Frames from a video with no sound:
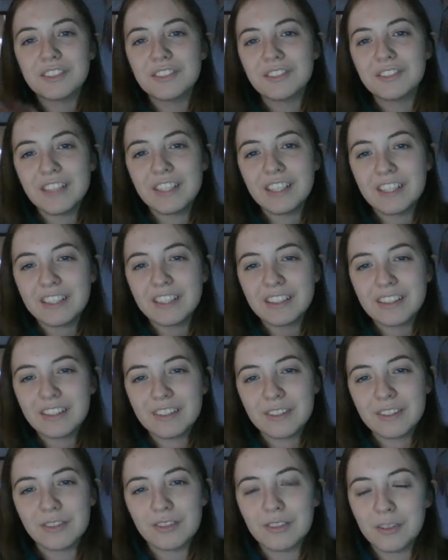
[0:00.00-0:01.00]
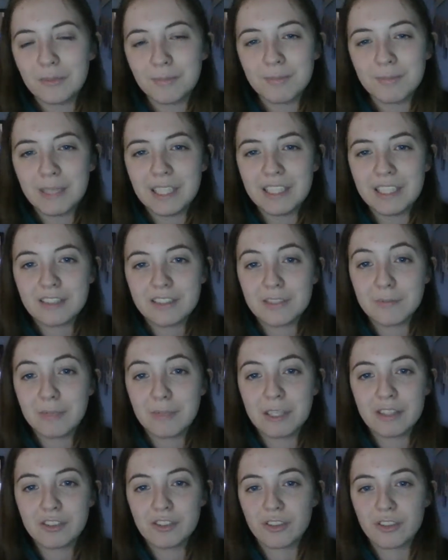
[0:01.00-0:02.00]
things, not meaning to
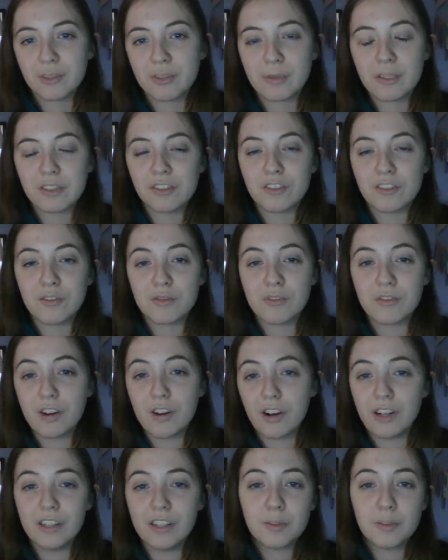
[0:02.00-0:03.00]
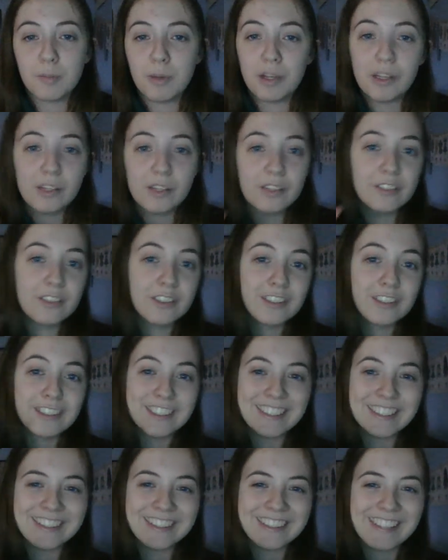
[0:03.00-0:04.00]
make a joke about Silver Eyes, but
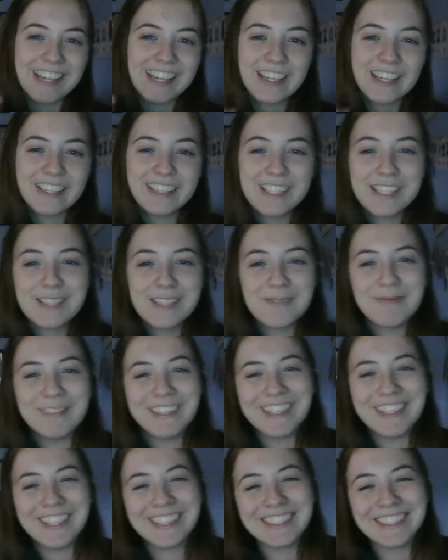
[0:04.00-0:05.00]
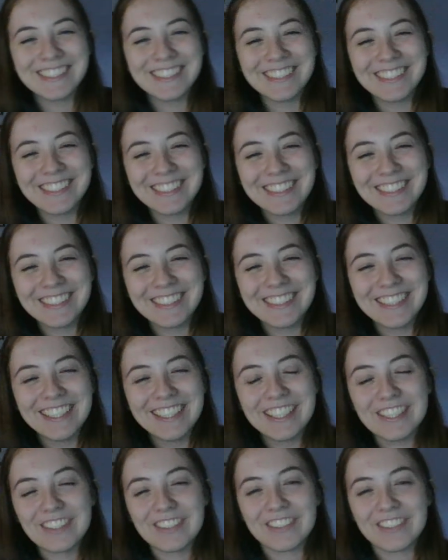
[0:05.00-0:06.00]
it's there. But
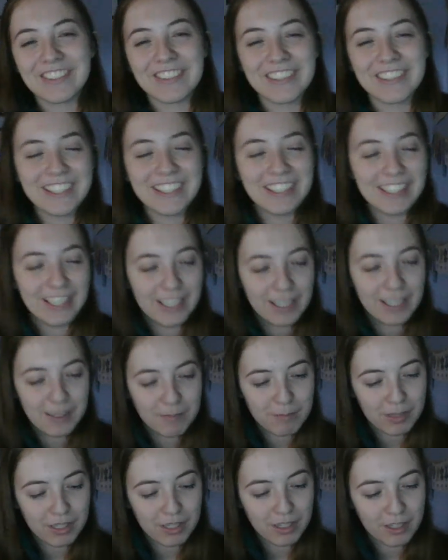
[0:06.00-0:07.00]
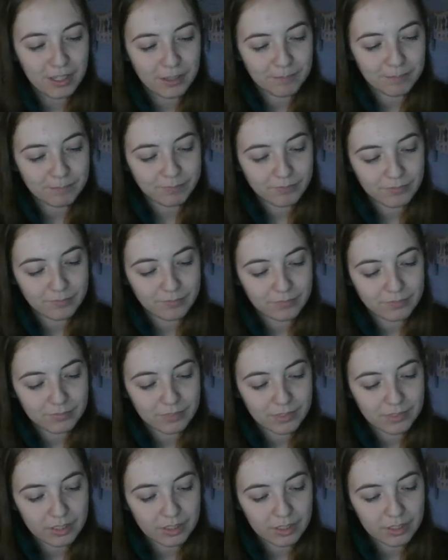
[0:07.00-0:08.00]
sorry, but
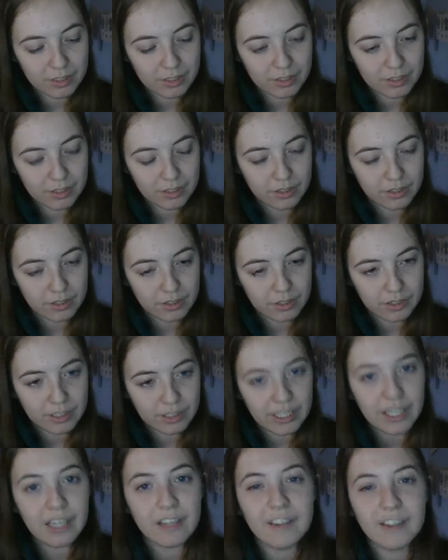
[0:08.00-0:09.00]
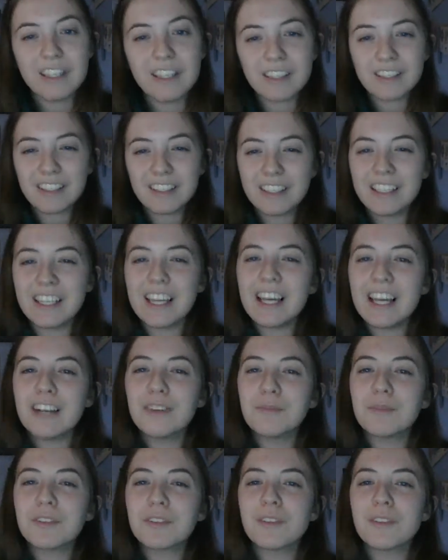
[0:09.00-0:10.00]
yeah, it
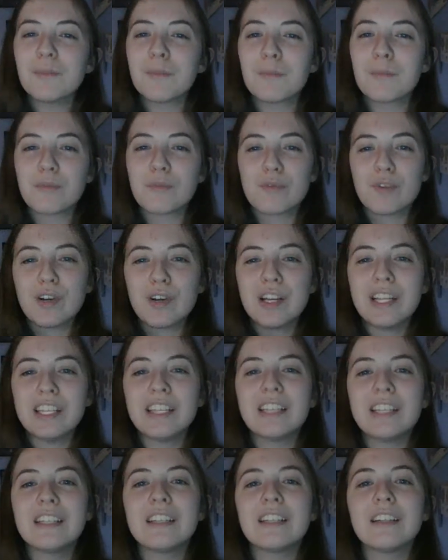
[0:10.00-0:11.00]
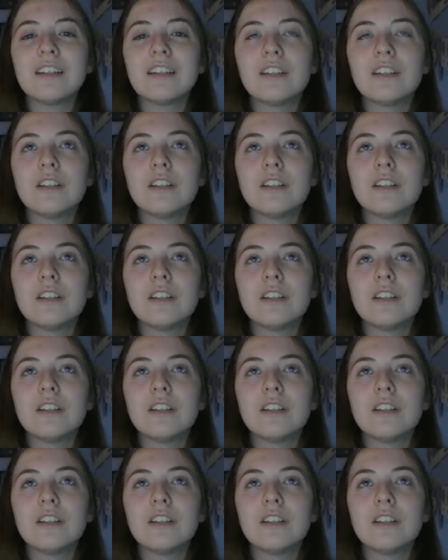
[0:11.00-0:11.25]
helps to bring